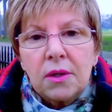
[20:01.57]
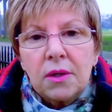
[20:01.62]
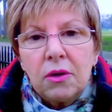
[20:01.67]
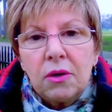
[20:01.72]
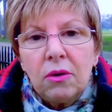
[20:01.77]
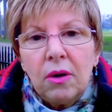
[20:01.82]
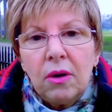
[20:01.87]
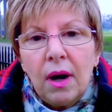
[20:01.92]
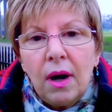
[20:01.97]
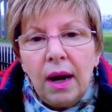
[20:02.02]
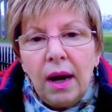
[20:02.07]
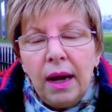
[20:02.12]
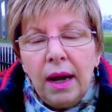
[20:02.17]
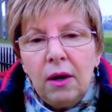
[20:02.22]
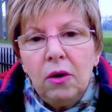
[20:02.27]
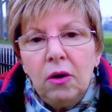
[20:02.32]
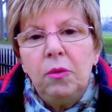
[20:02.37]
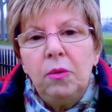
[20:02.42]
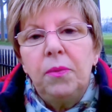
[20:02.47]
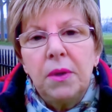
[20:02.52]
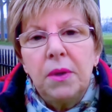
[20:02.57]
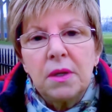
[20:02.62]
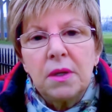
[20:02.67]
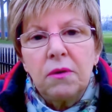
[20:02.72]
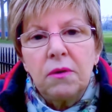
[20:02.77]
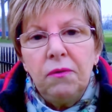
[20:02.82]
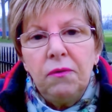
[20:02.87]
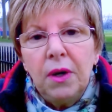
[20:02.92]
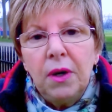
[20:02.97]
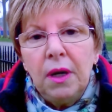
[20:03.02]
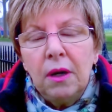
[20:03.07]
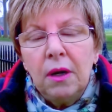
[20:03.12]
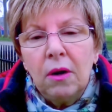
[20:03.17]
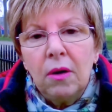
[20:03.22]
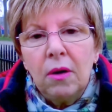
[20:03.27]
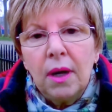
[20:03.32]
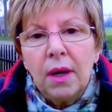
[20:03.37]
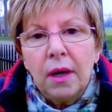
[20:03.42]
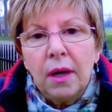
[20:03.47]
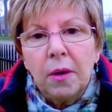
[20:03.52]
So I hope this
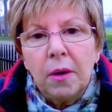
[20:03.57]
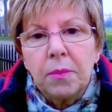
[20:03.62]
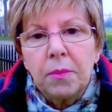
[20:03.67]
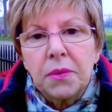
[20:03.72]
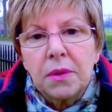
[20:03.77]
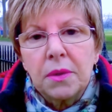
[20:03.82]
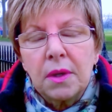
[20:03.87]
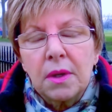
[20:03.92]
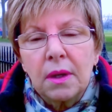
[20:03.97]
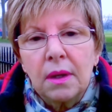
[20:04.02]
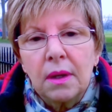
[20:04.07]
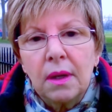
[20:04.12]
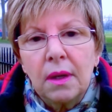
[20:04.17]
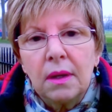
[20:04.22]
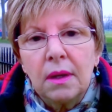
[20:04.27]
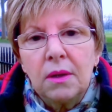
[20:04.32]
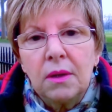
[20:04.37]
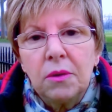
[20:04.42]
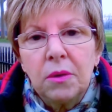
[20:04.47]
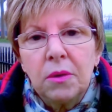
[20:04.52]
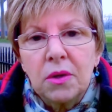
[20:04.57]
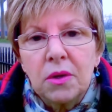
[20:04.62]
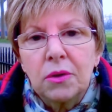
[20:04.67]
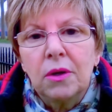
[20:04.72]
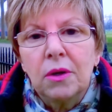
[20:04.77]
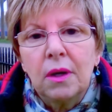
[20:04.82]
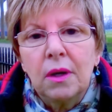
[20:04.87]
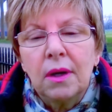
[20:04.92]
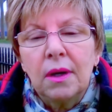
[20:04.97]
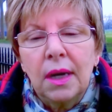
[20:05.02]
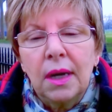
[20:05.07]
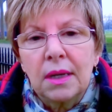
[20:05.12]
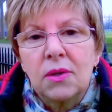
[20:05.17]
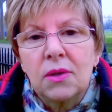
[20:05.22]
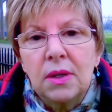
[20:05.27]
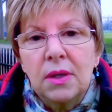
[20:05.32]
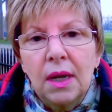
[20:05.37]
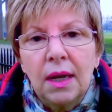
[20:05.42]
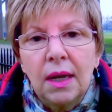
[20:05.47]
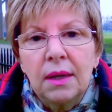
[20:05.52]
video helps to a certain
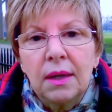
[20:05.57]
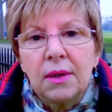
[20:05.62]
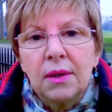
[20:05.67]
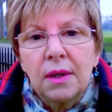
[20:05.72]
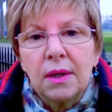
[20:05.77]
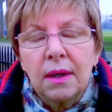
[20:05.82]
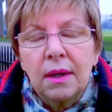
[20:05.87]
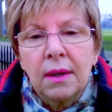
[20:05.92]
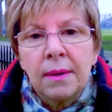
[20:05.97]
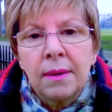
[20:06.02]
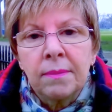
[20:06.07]
extent.